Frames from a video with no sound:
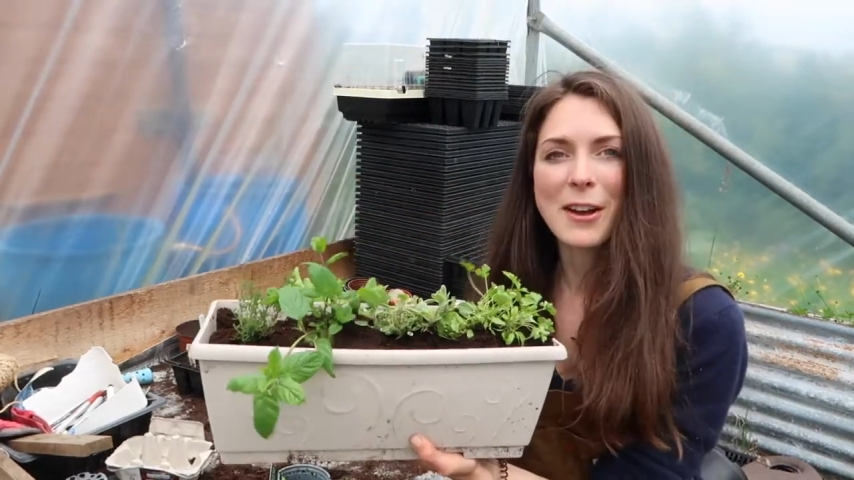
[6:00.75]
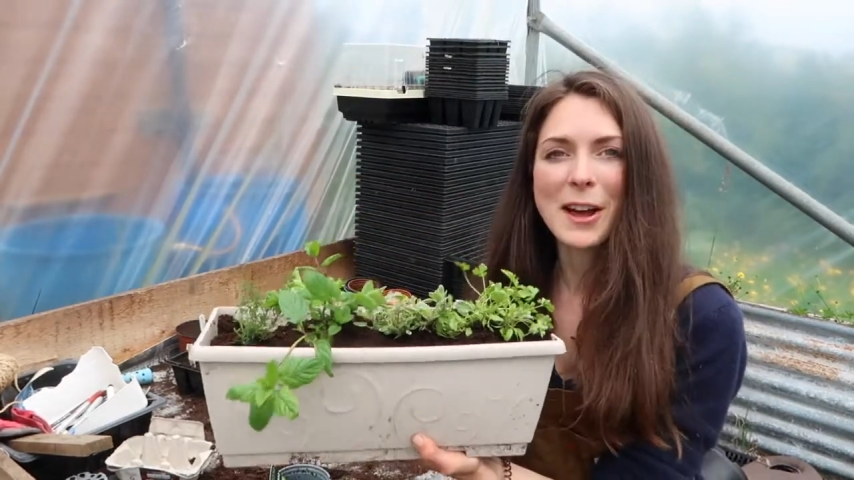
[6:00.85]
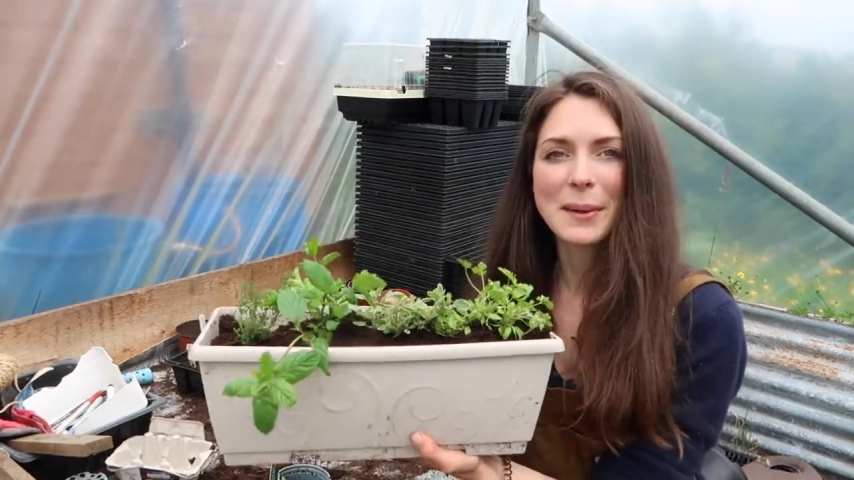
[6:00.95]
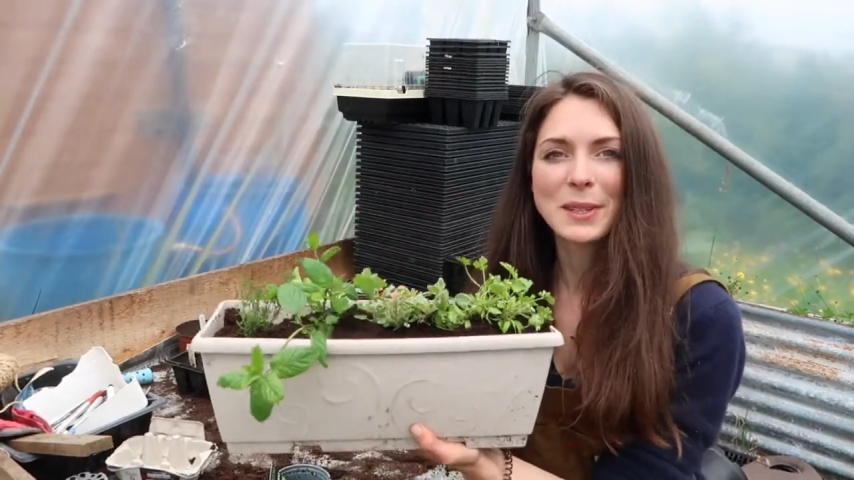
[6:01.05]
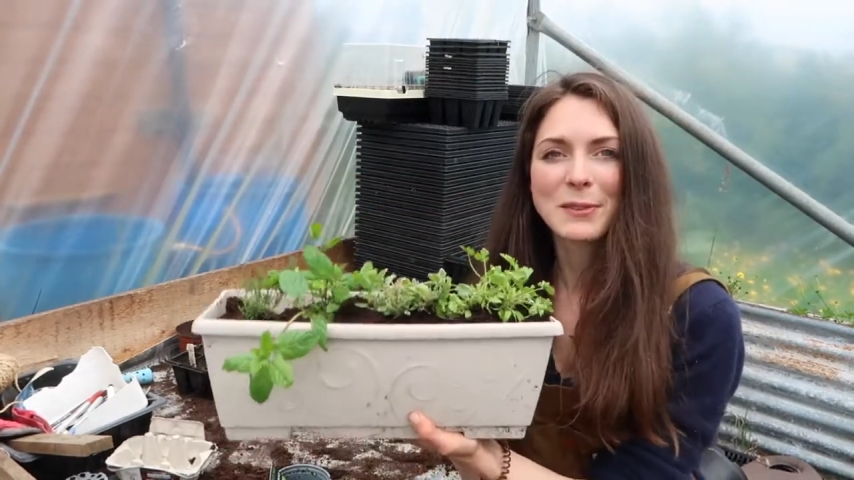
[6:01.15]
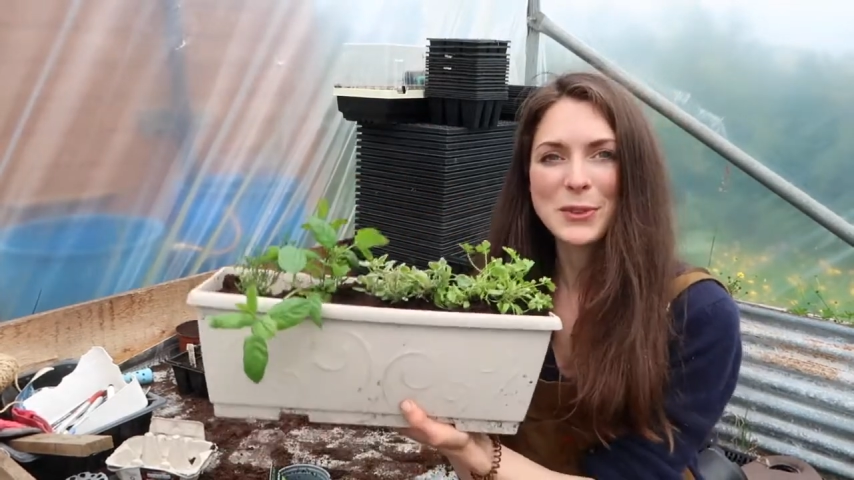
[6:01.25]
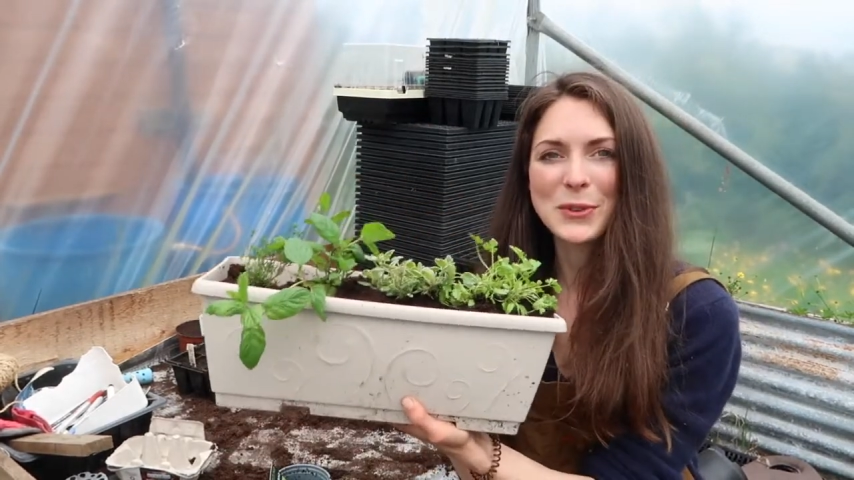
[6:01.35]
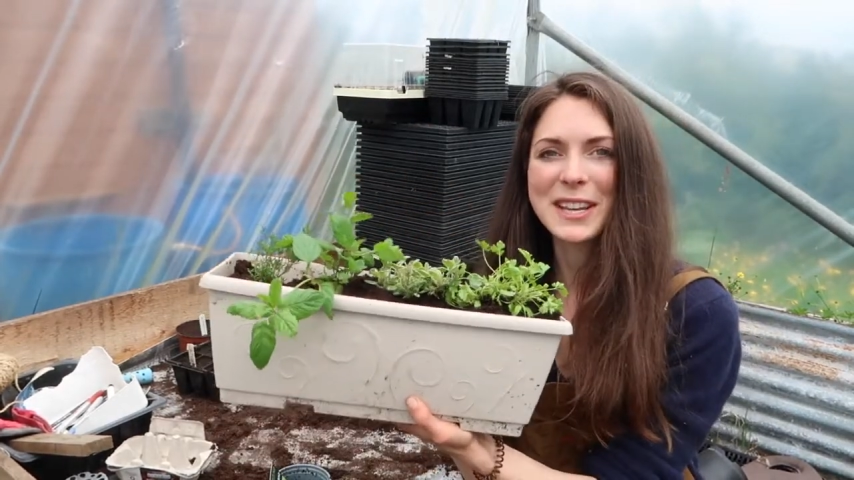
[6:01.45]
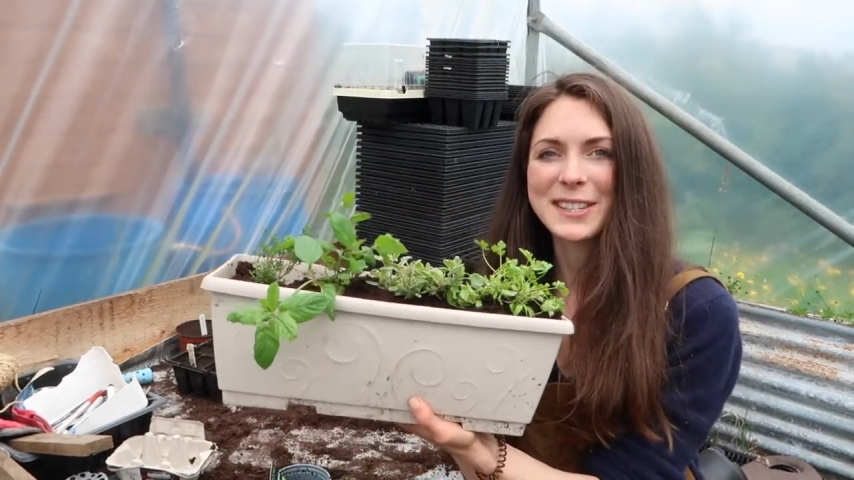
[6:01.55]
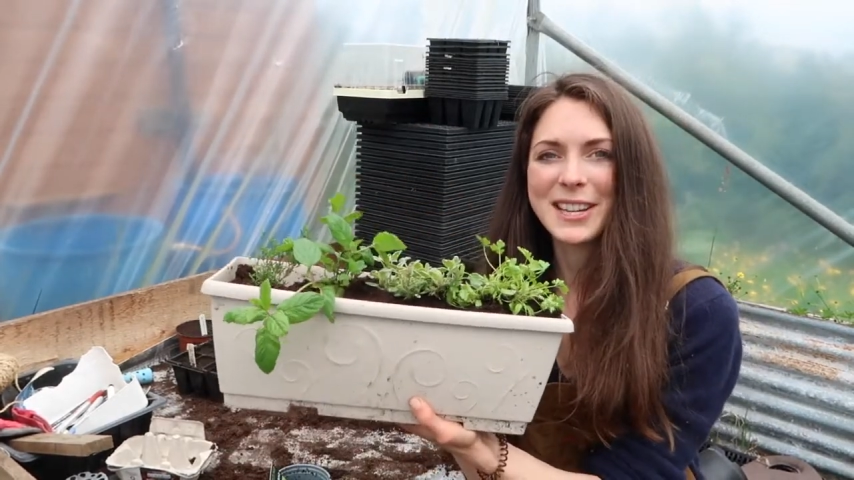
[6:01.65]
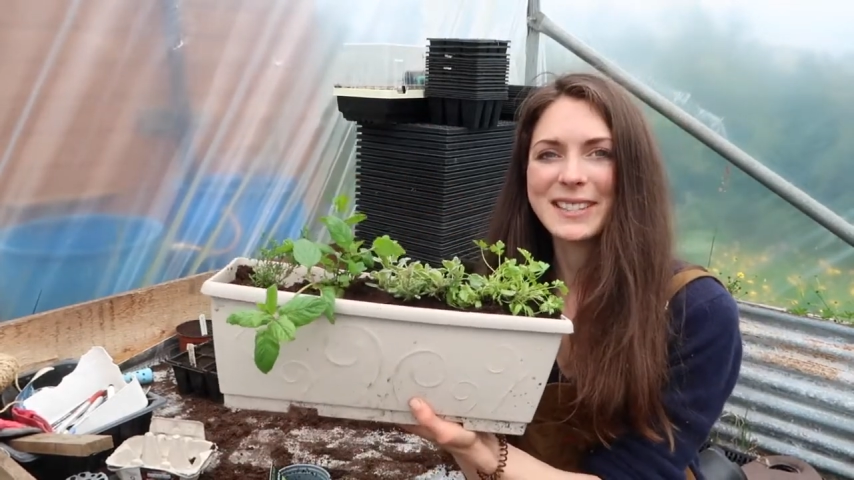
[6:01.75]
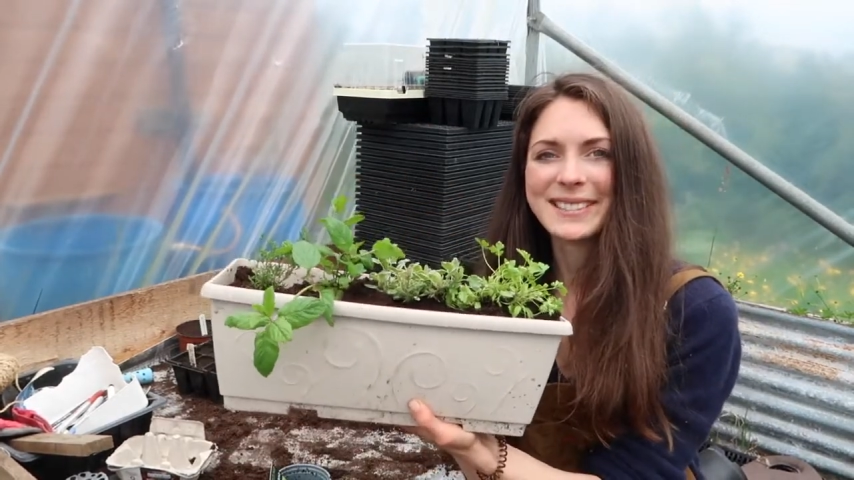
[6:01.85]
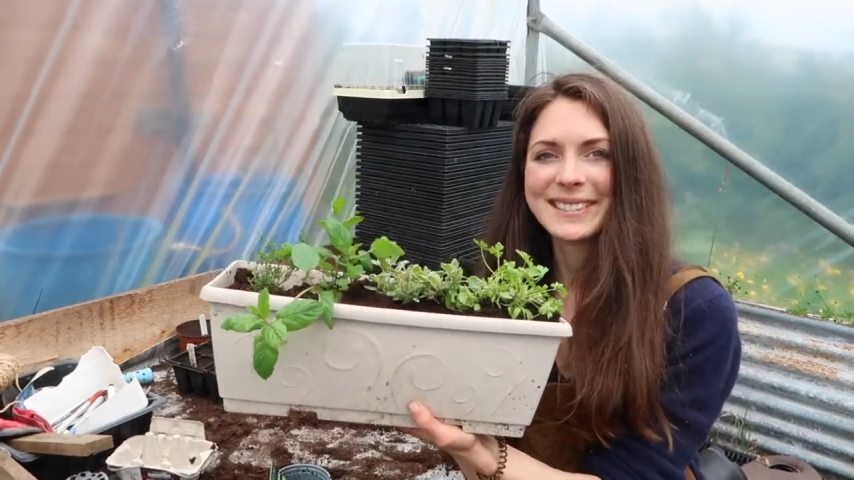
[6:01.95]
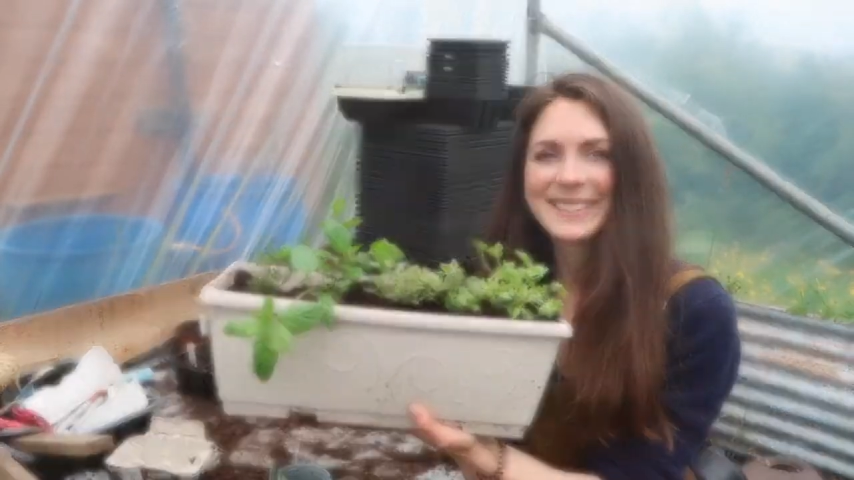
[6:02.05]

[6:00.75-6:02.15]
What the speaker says: herbs for your kitchen.